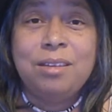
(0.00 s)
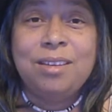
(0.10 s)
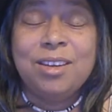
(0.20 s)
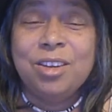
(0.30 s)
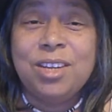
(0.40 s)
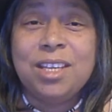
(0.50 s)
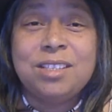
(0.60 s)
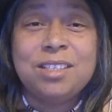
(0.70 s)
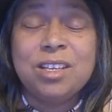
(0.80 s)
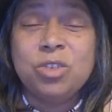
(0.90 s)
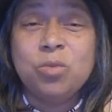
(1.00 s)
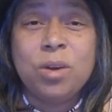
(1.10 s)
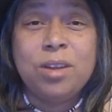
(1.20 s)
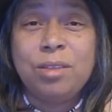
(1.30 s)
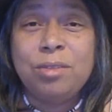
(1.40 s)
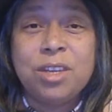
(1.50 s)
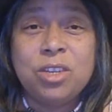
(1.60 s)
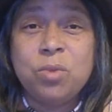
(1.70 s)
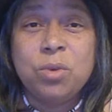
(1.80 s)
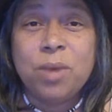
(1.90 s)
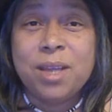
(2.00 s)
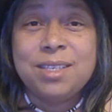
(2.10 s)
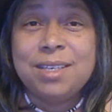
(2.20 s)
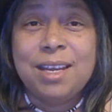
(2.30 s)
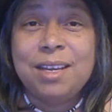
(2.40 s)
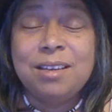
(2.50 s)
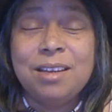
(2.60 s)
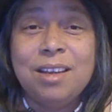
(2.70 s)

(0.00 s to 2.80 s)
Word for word: You know, it's one of the things we resonate